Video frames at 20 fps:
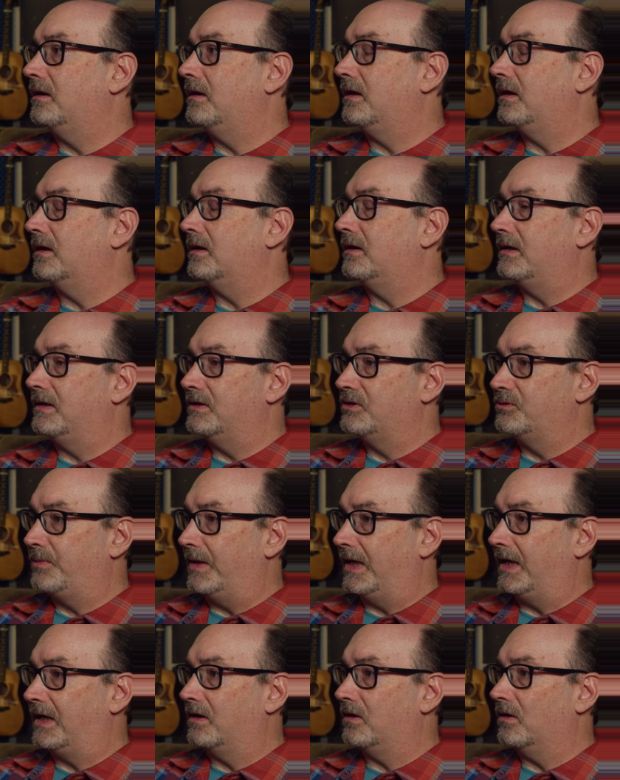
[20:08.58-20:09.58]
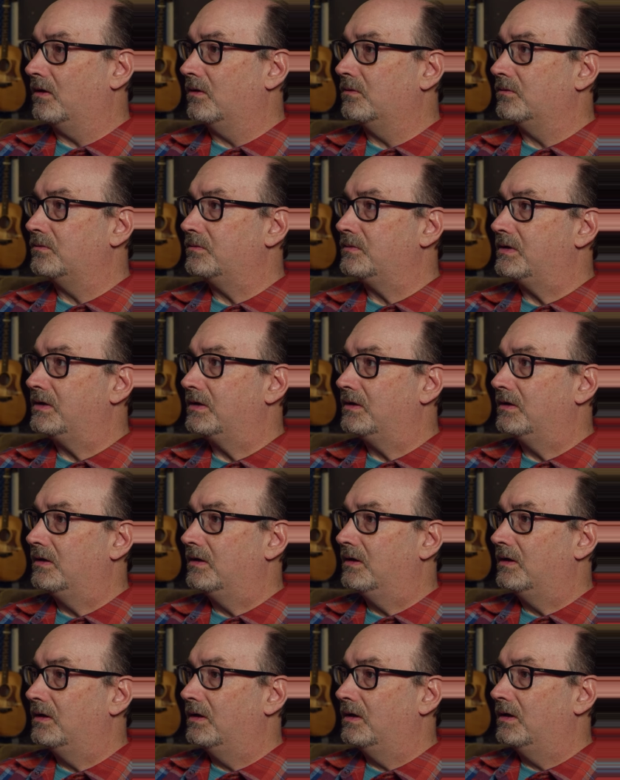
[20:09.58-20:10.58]
and his bank owned
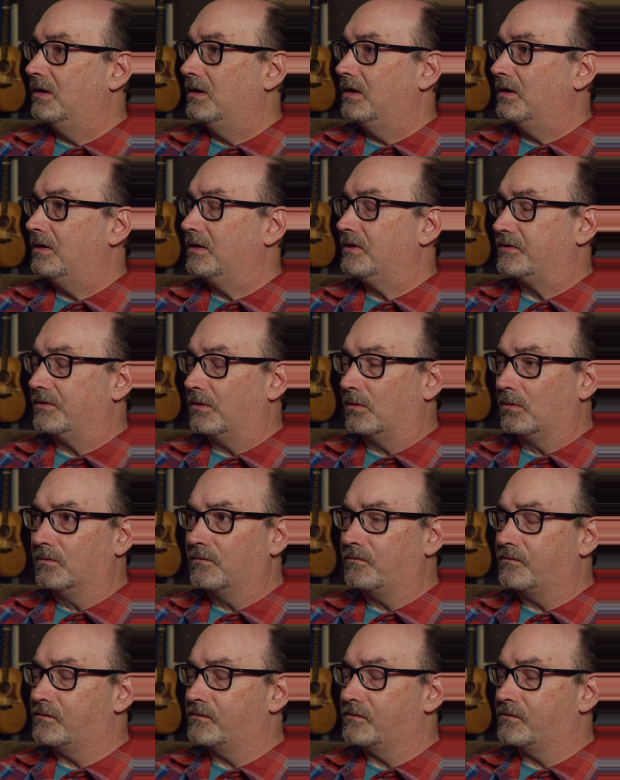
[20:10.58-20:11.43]
this old